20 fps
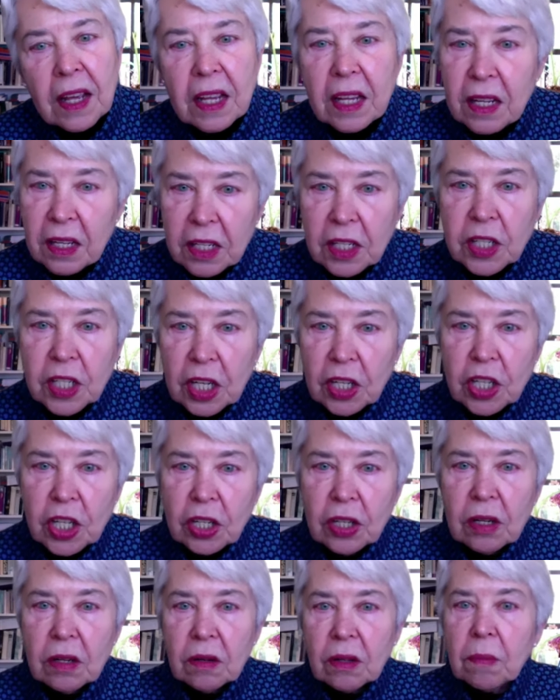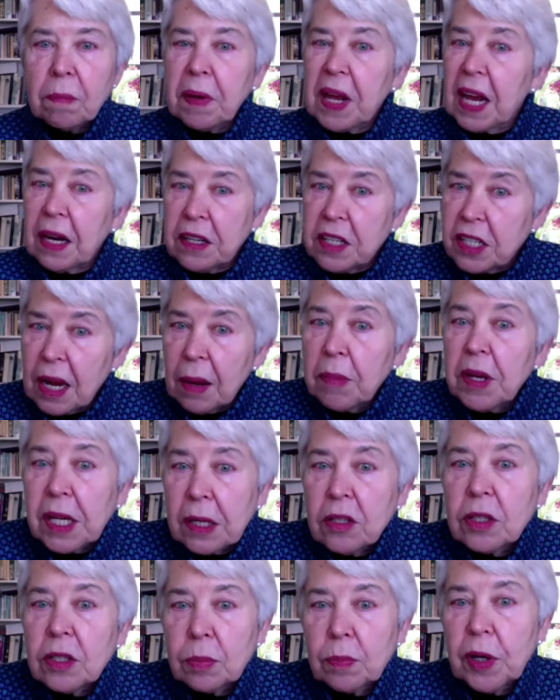in addition, the
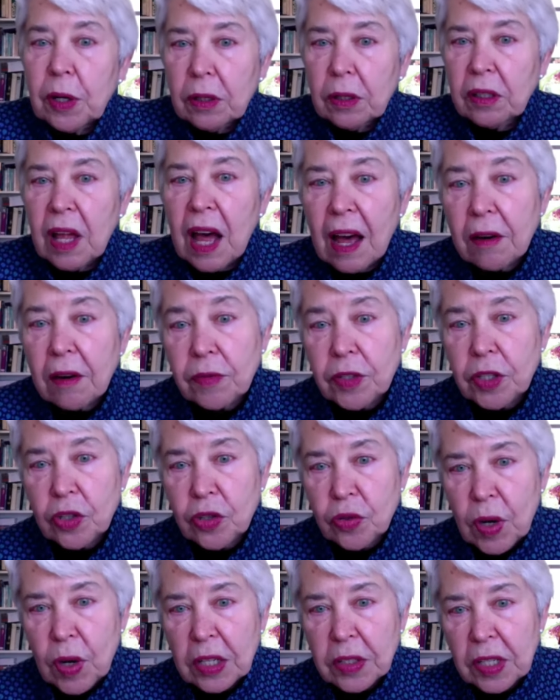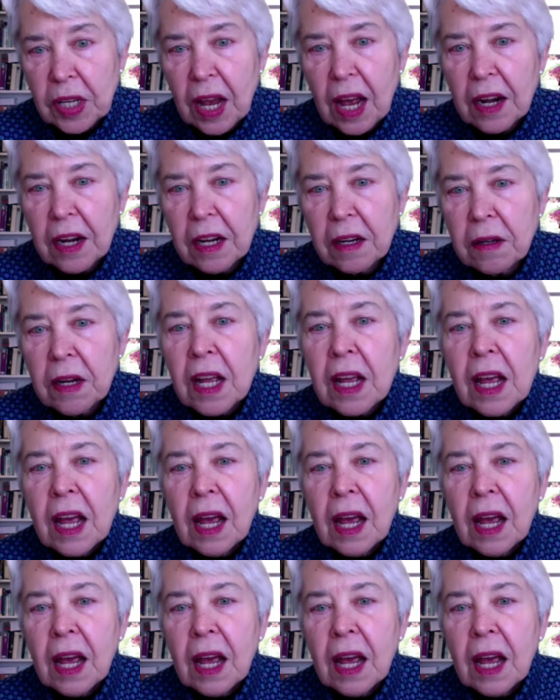pandemic has put a lot of stress on it,